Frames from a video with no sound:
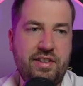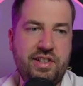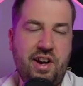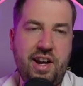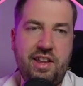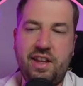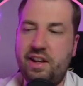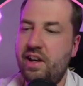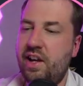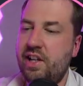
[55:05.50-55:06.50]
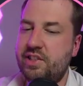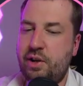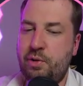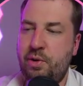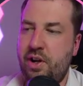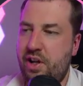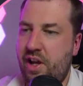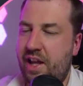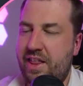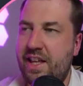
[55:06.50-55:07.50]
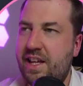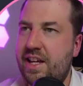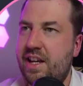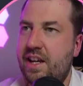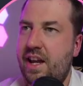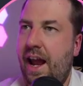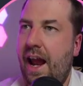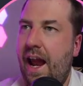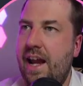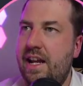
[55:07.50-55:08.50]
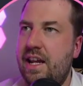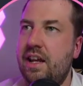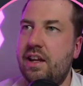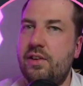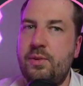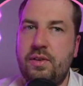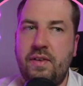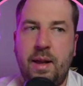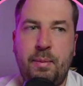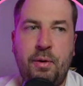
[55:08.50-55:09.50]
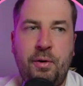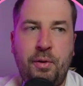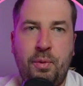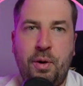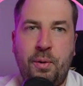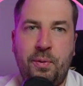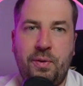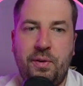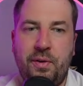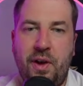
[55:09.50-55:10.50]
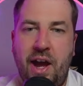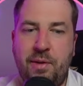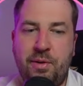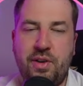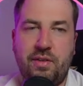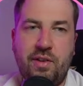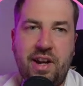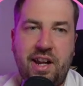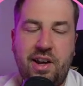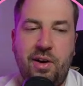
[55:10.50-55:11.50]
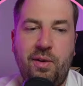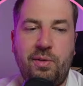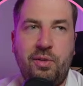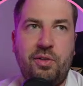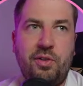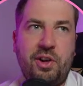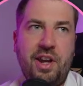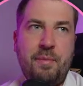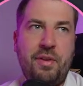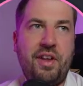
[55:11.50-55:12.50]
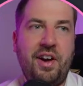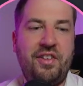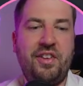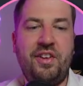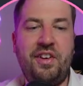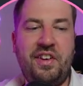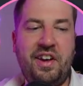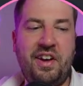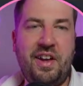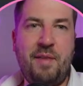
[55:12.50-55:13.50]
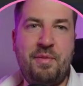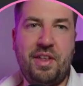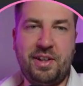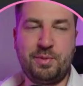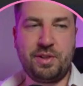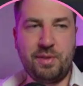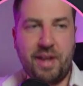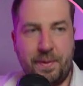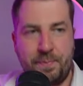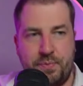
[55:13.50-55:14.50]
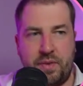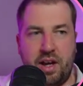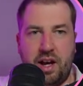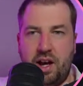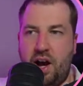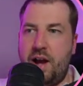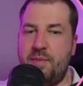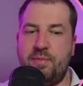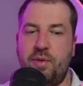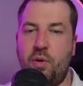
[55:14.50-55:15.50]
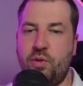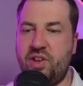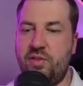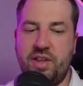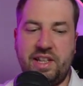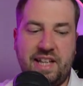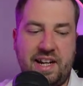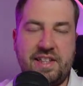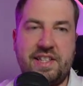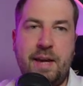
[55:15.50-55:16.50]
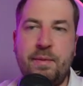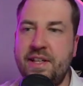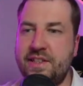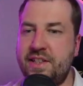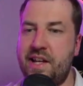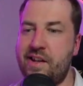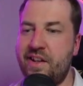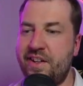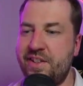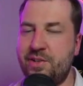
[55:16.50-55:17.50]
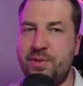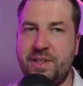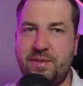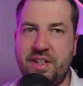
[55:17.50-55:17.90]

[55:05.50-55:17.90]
anything. So I think any developer in the world, anyone who's ever written any code, can empathize with you there. I am also exactly the same. It's doing something